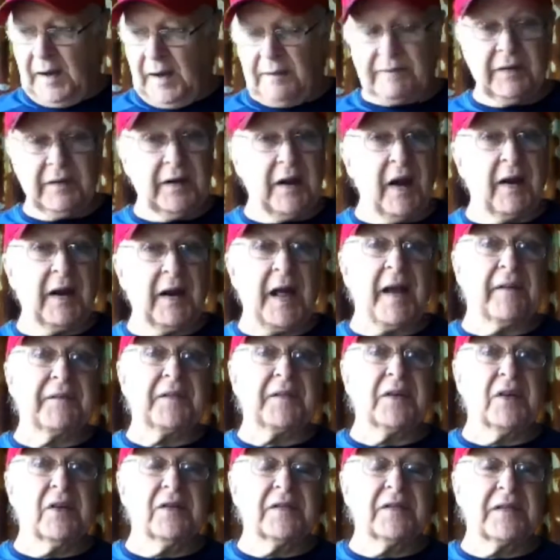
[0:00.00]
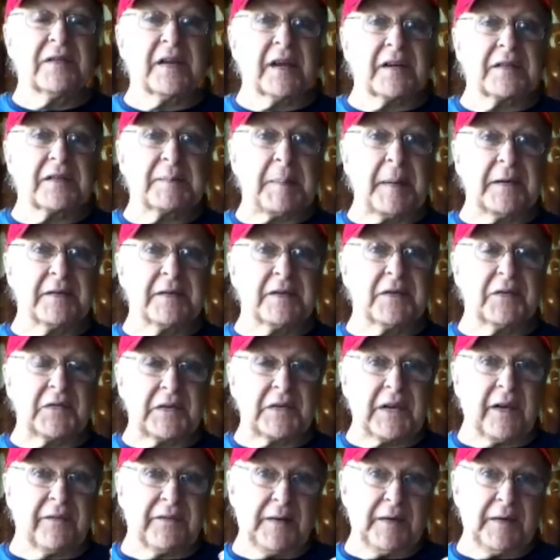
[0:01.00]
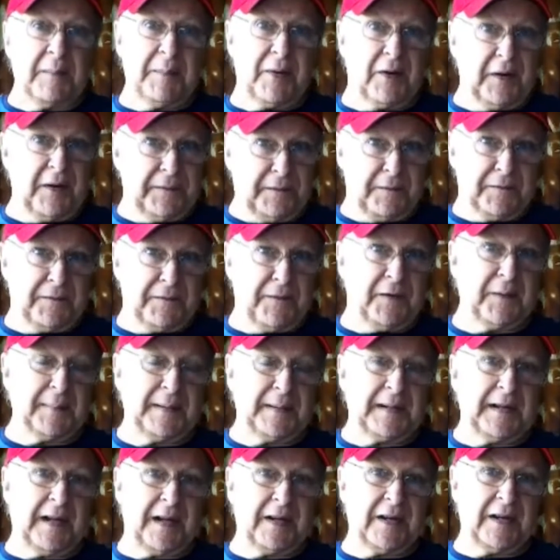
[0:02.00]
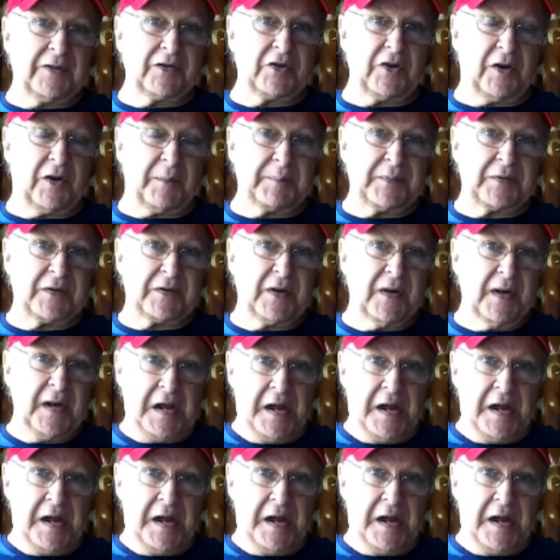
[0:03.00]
You don't have to use the expensive stuff you buy from fiberglass shops.